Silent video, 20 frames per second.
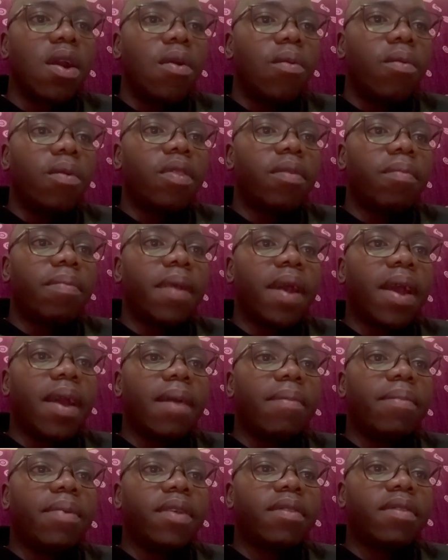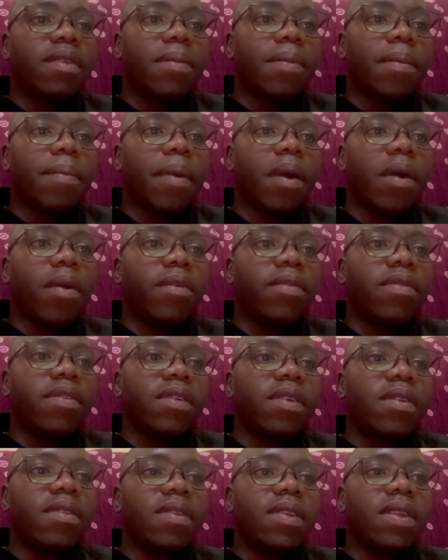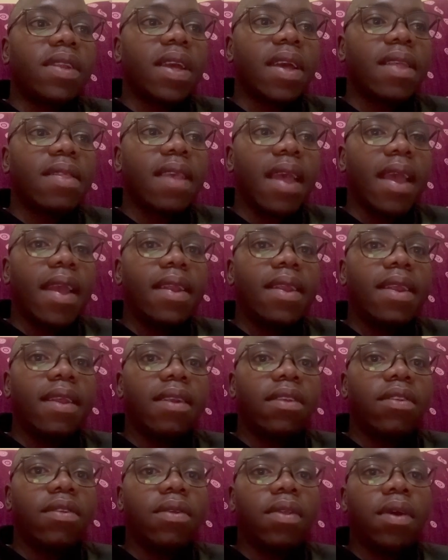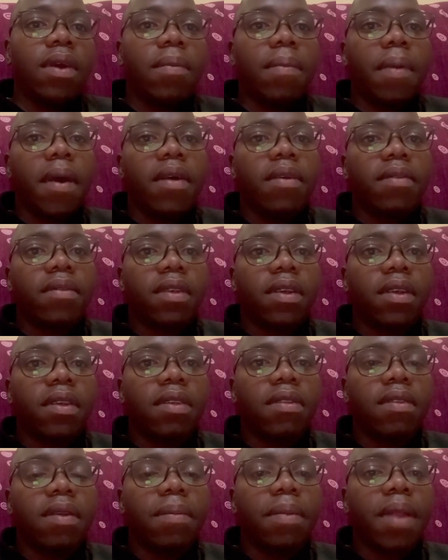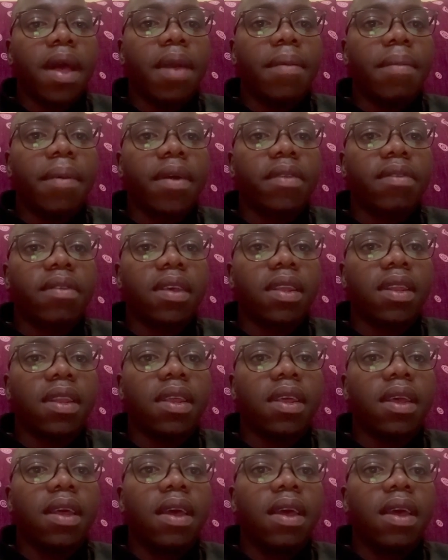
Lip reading: When the player picks up a pile of seeds, it gets added to their supply basket.